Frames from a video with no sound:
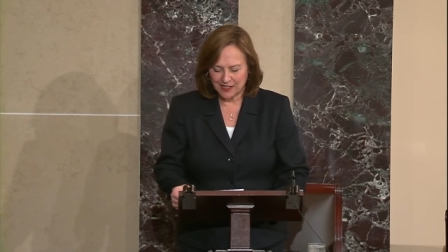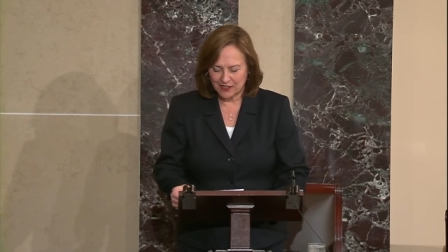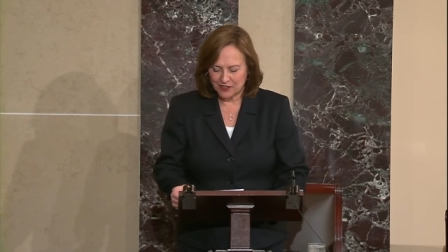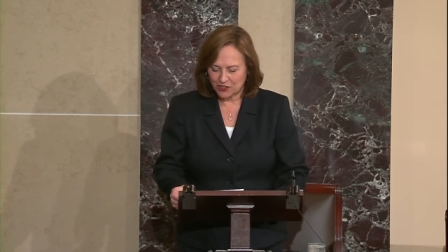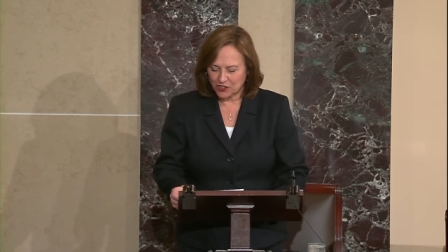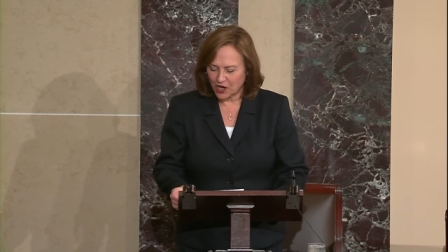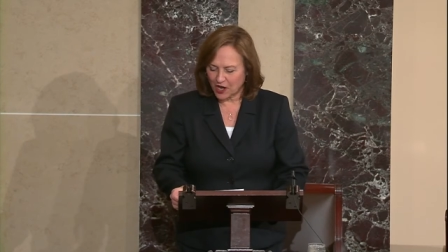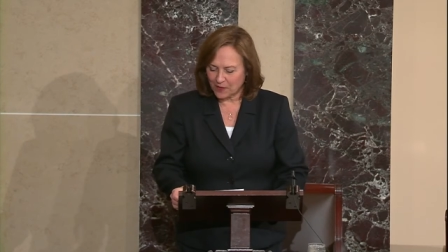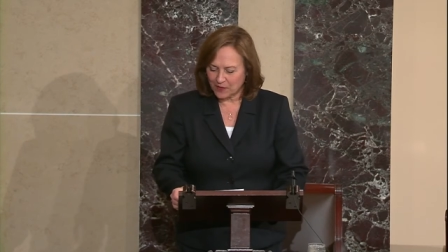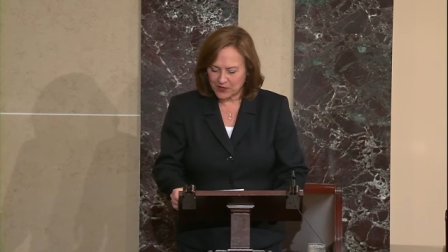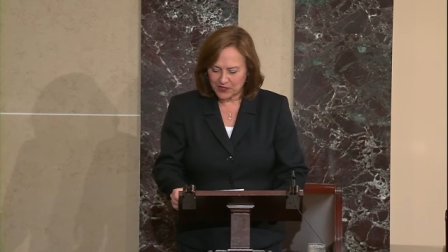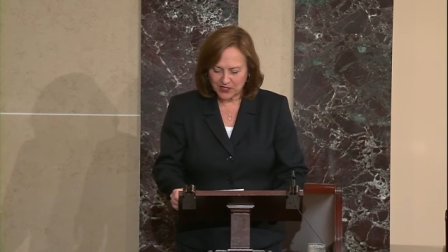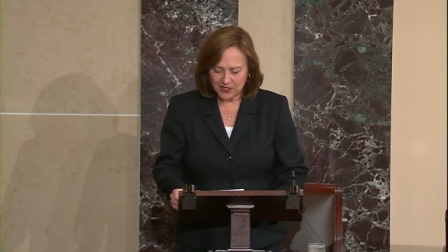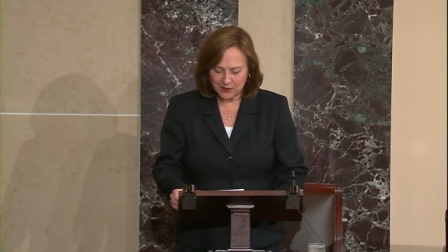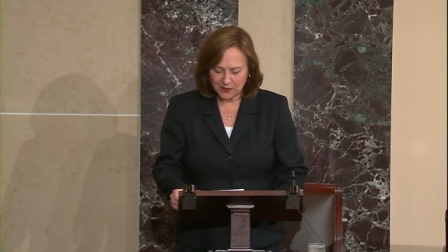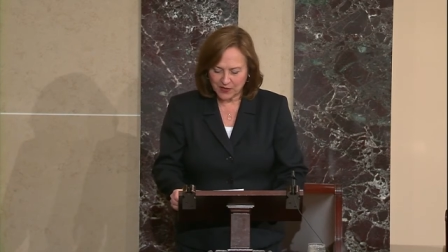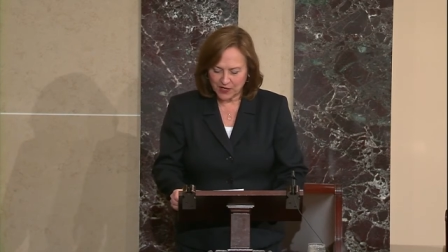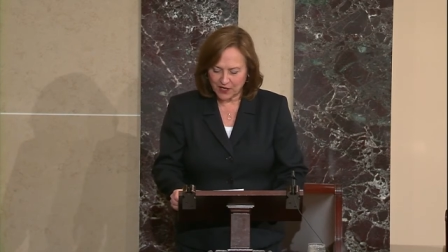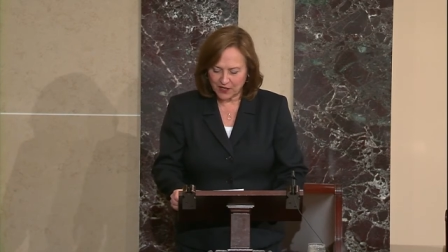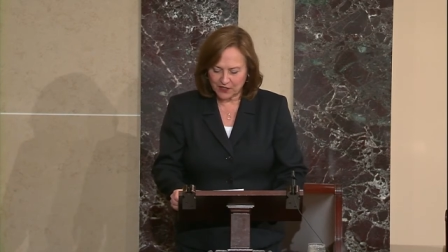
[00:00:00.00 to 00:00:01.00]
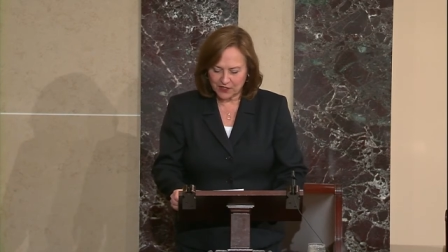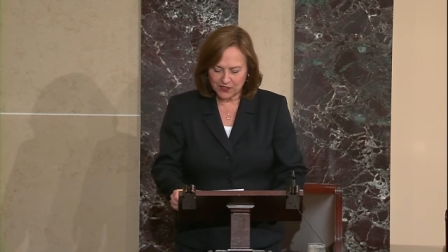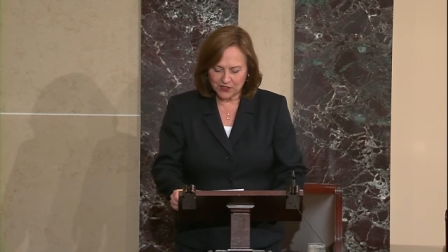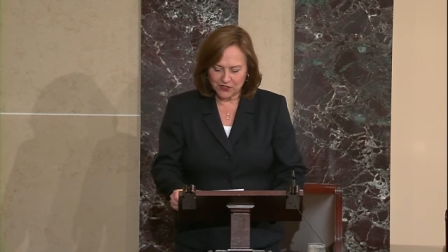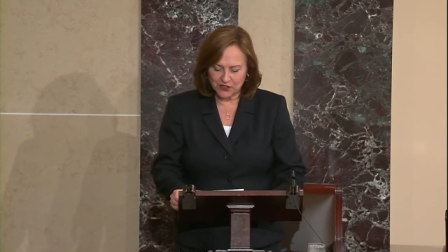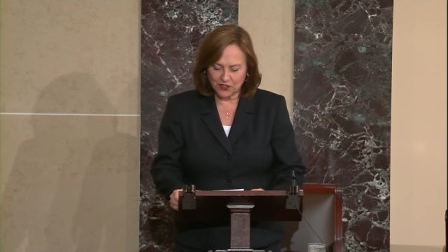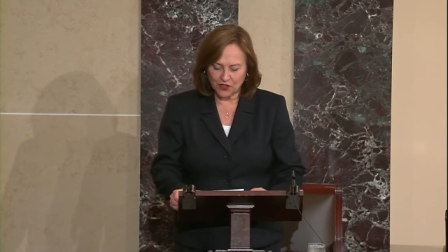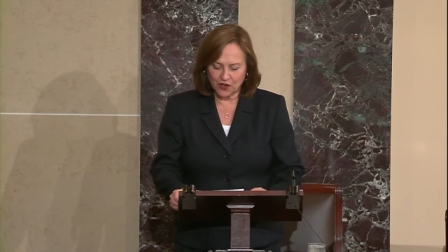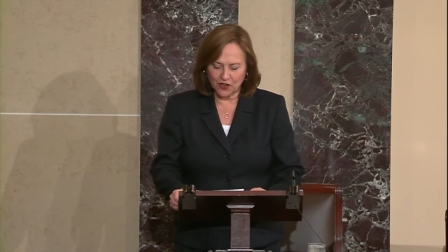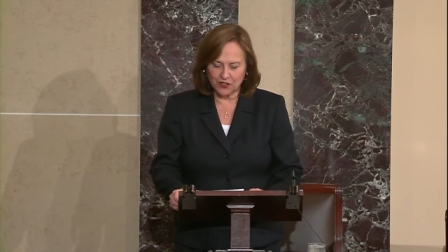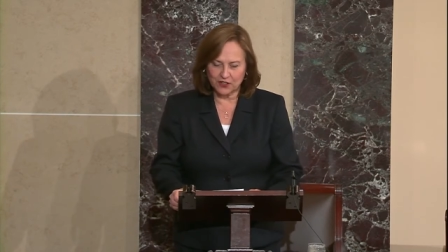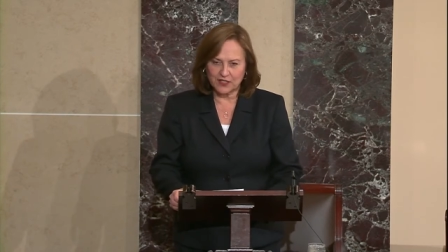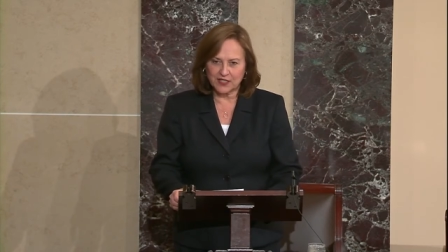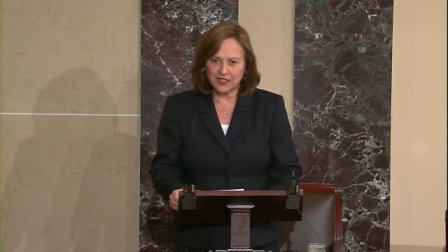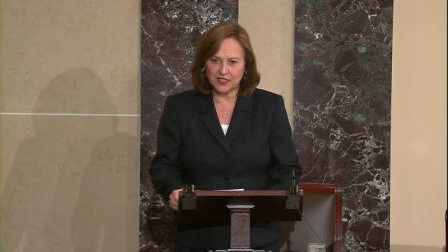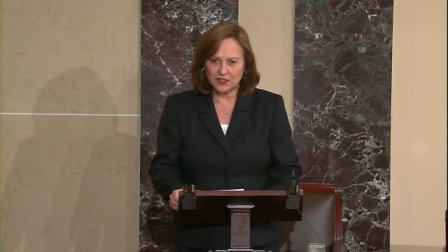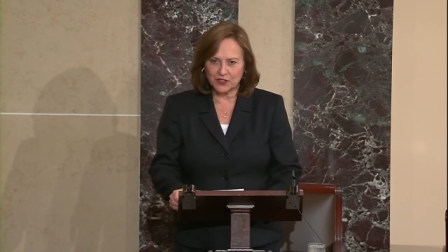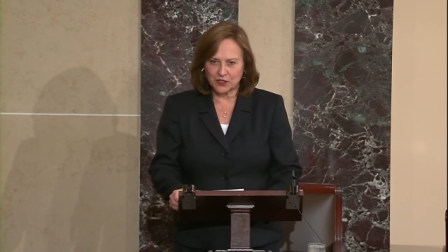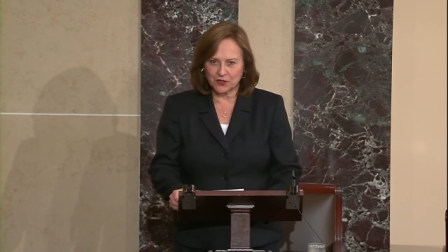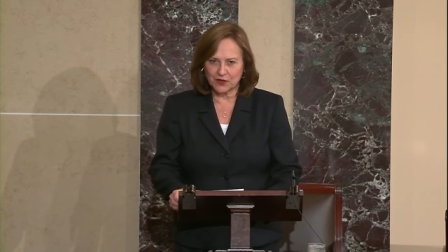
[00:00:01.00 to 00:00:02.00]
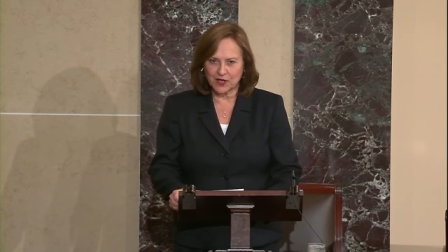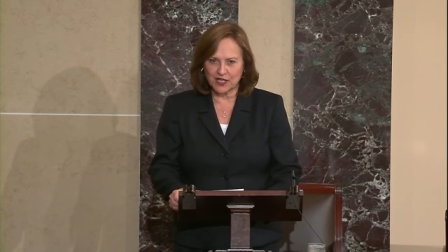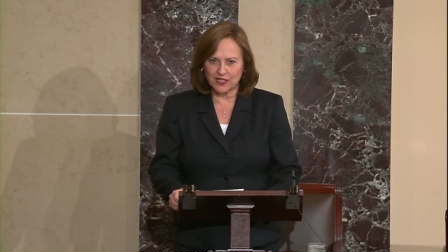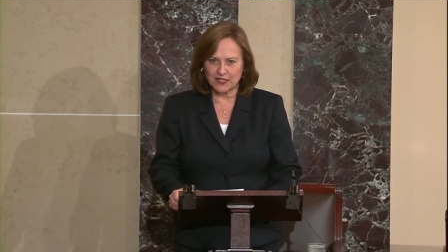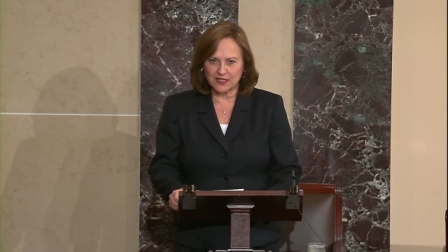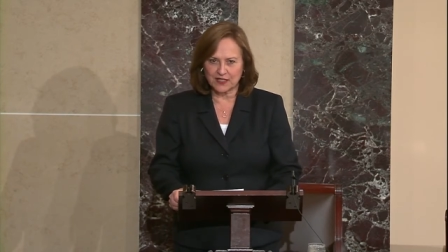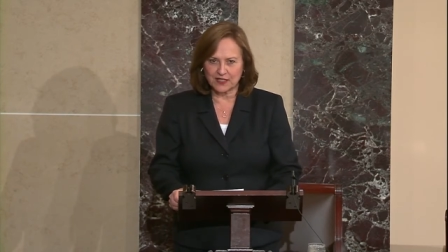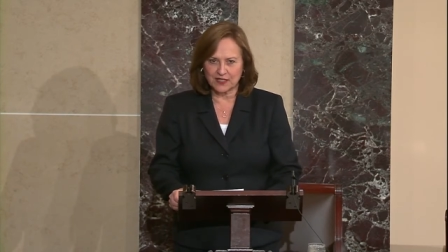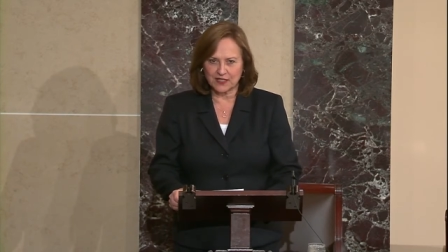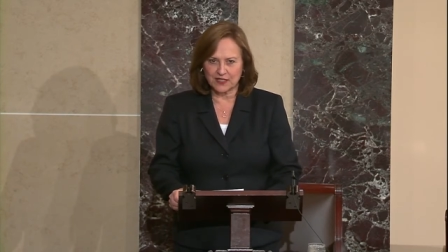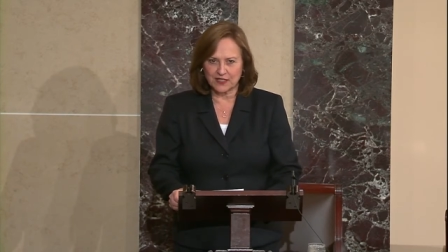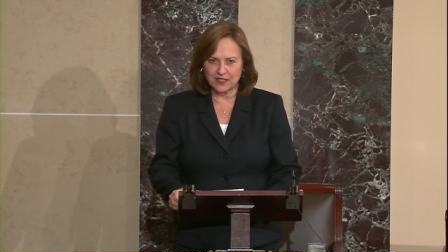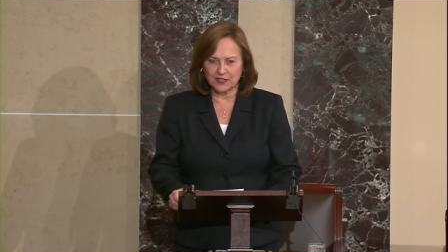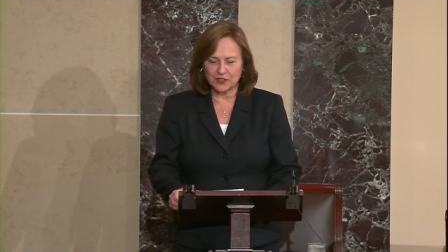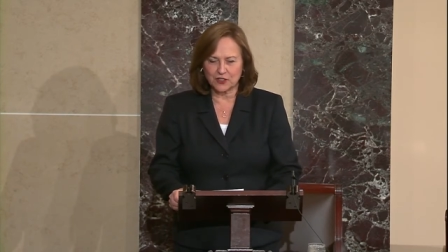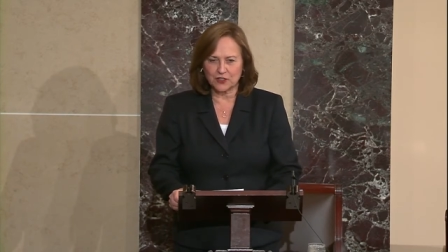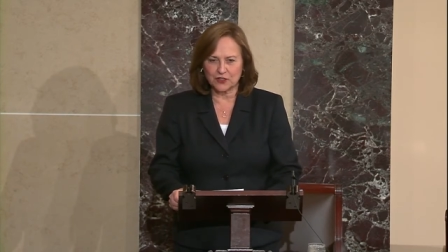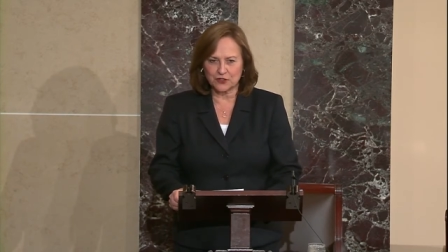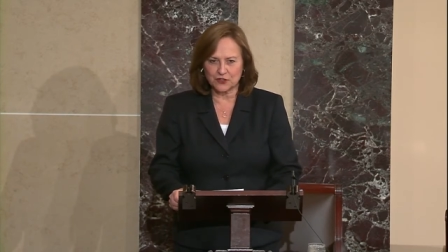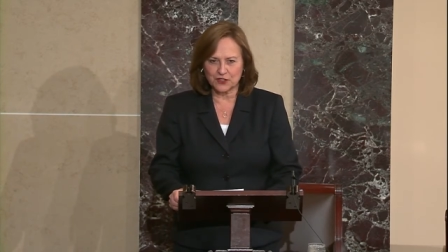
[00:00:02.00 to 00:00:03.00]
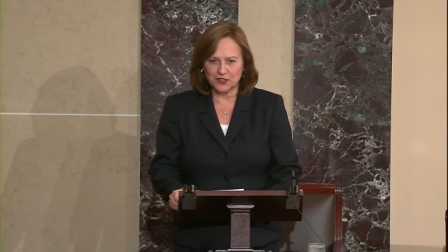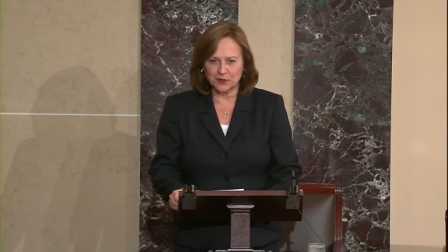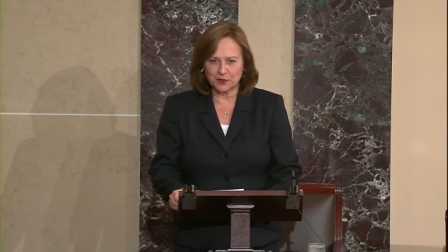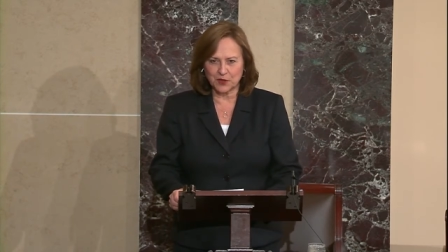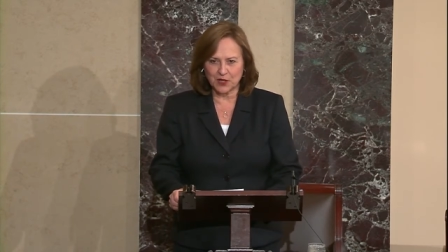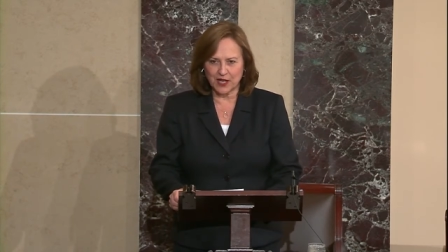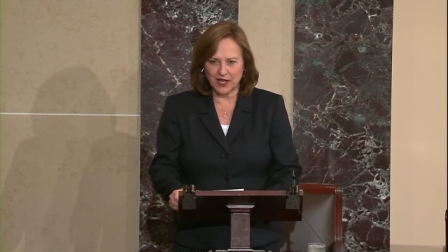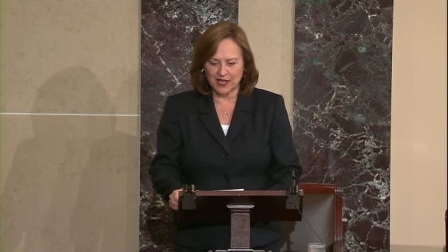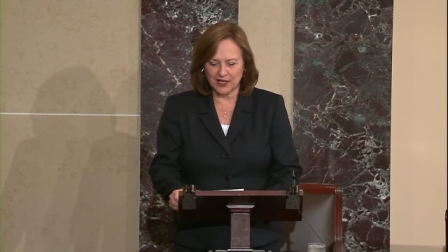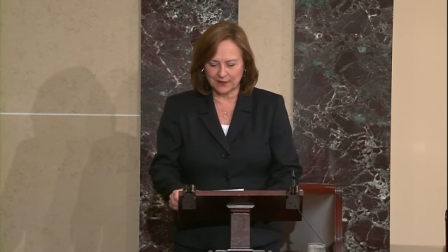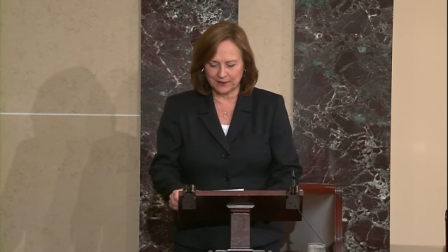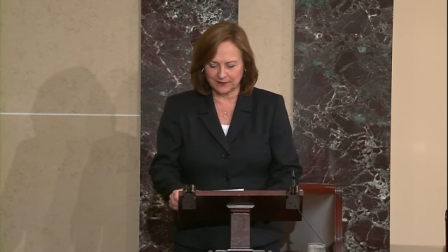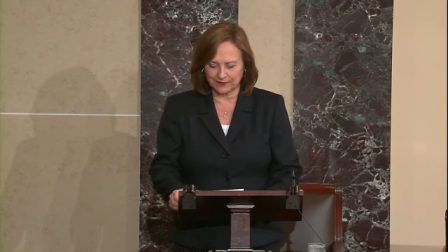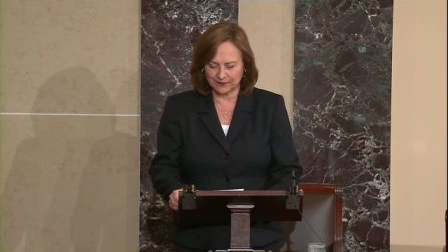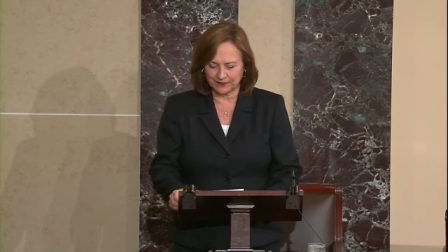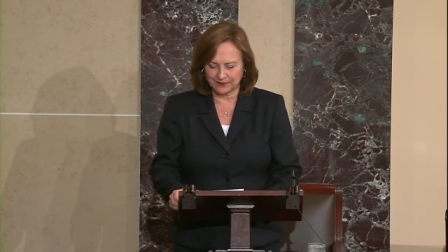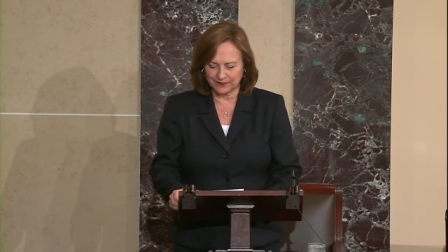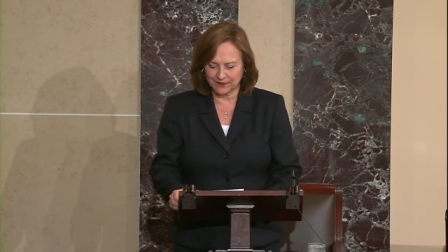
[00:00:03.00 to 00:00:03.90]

Jobless Americans aren't interested in who's to blame.